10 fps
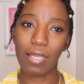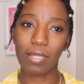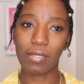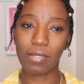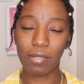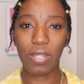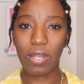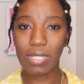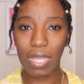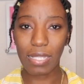is when
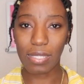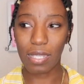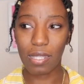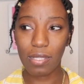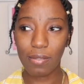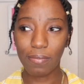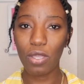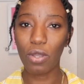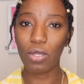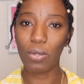you're texting,
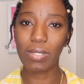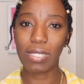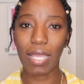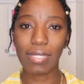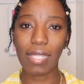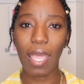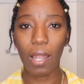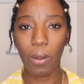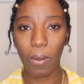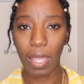you know, you would text
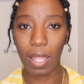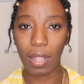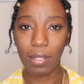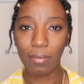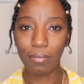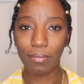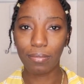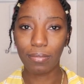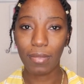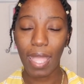LOL,
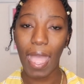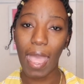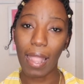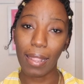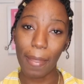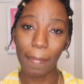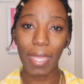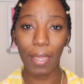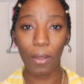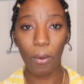
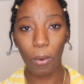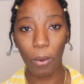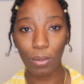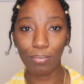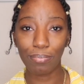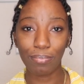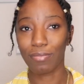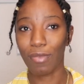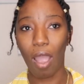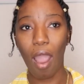LMAO,
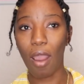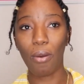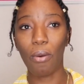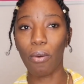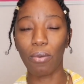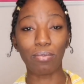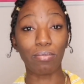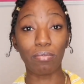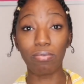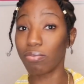RO,
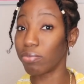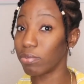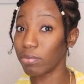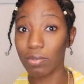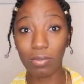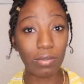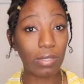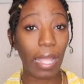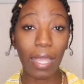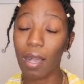
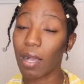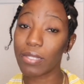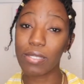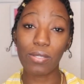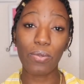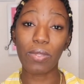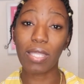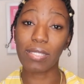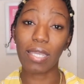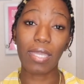like all these new
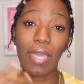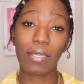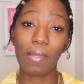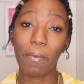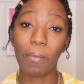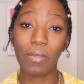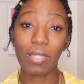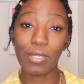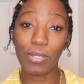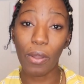things. I can't keep up with
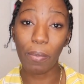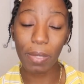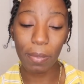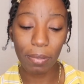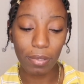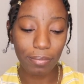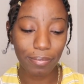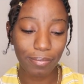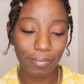these young people,